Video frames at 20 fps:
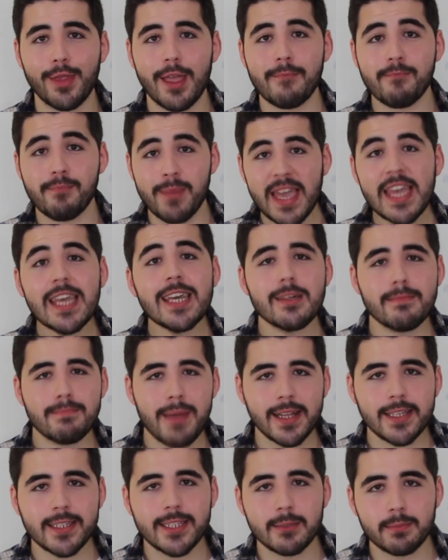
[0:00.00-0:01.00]
They've been
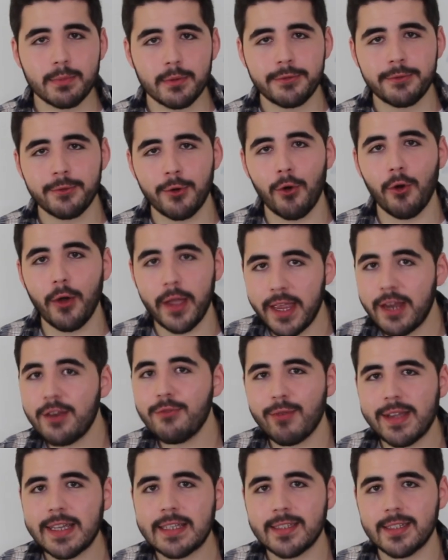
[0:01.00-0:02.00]
competitive before
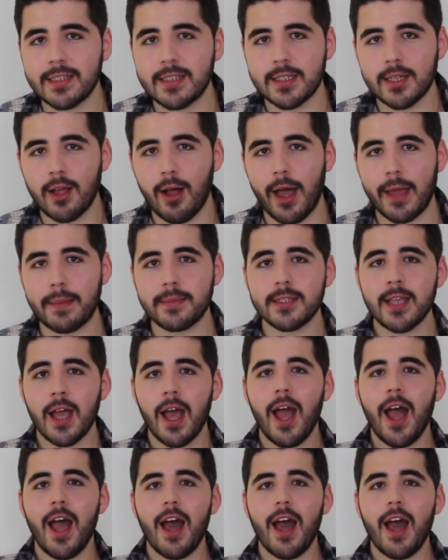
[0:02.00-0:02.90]
in recent times.